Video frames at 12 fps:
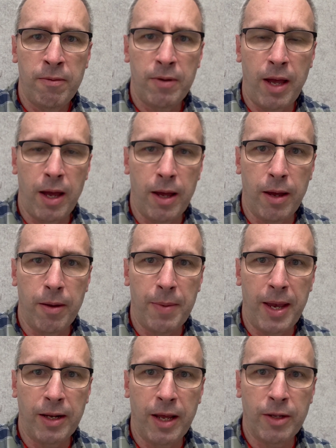
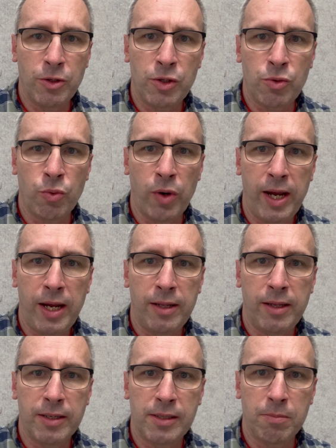and just read
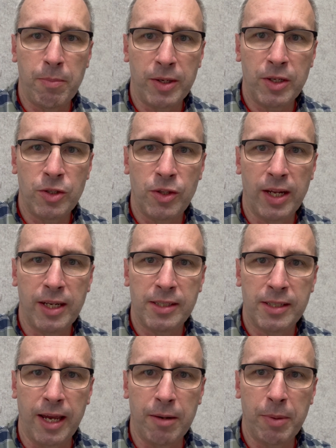this message that he
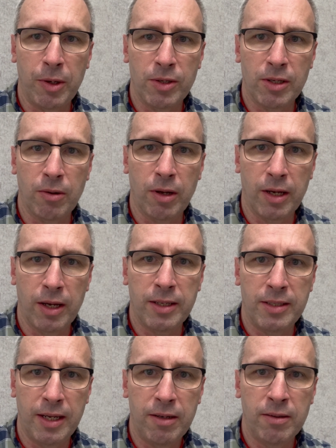sent, because it
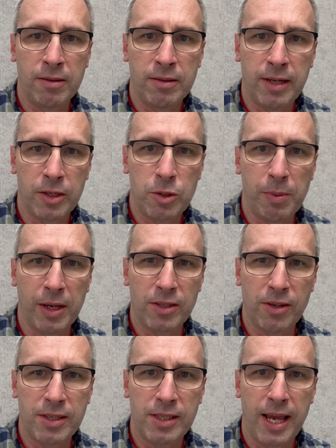did touch me, as
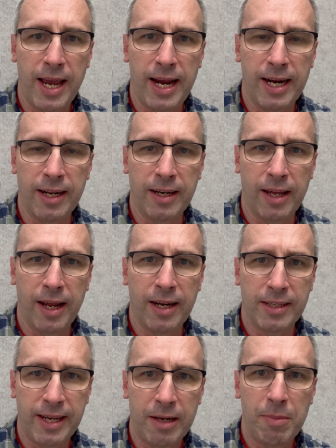I said, and
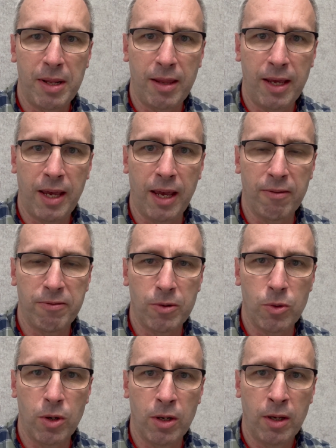it's had me thinking
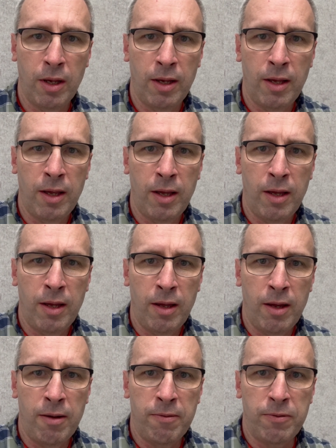for
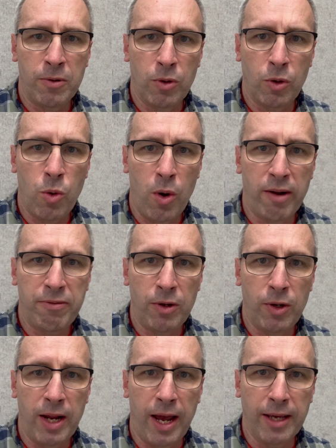quite a few
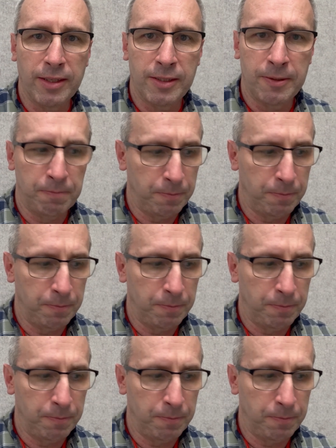days.